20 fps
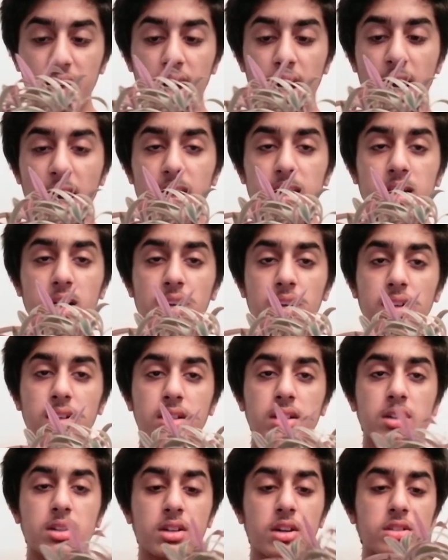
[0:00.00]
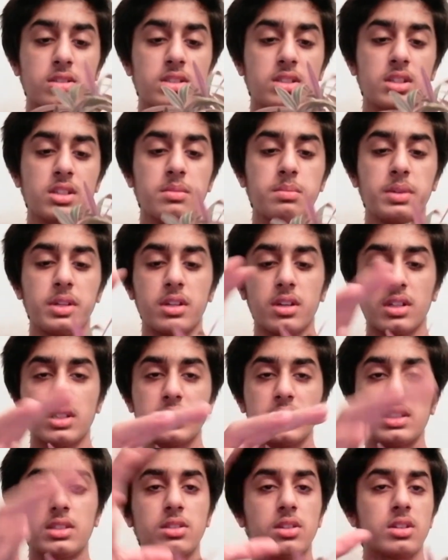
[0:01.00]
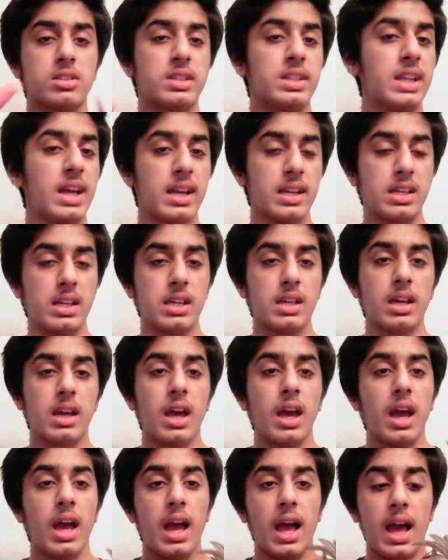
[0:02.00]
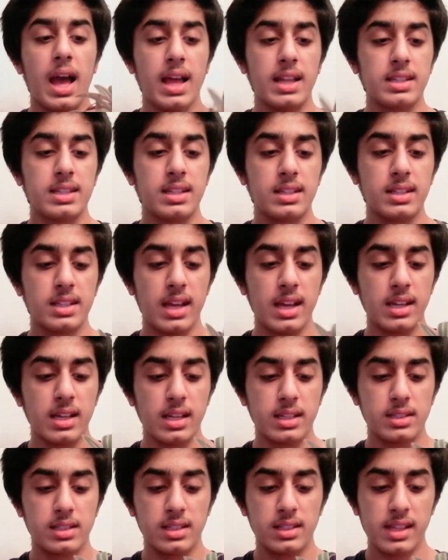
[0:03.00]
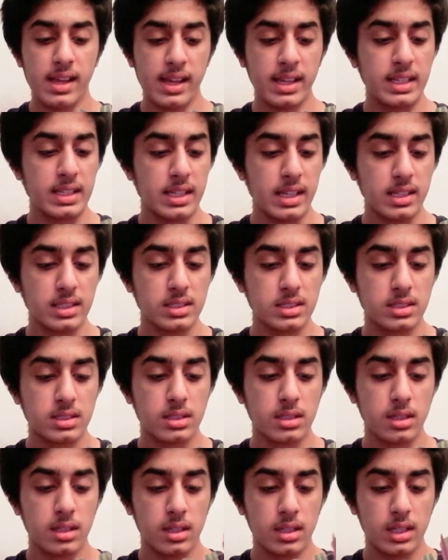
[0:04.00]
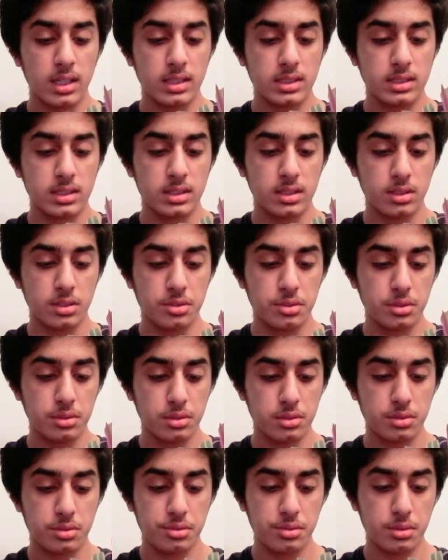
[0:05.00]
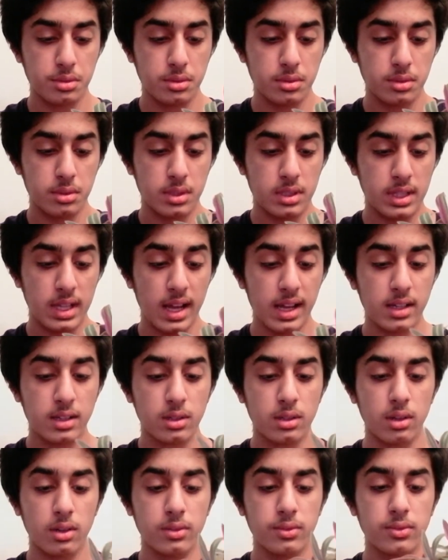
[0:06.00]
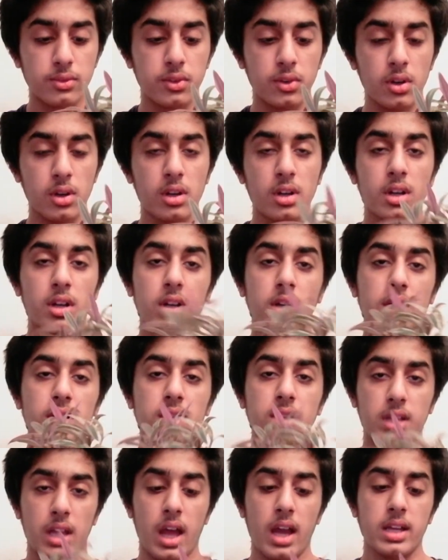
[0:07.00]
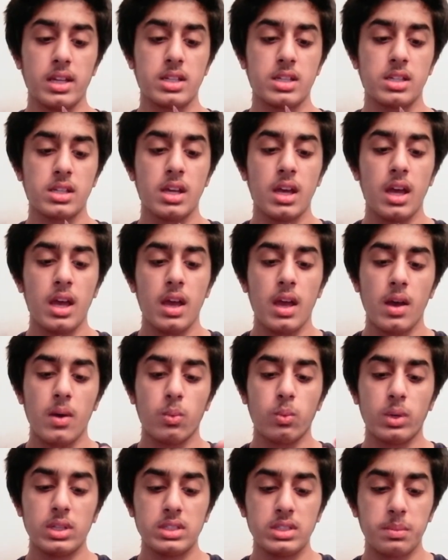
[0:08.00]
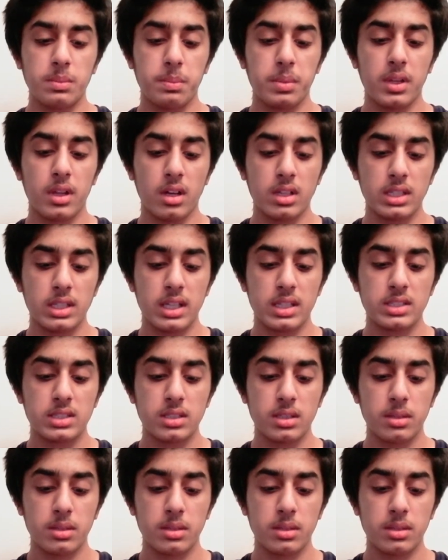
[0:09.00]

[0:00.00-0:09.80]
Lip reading: I cut it because it got leggy, and the legginess is due to lack of light. When the plant gets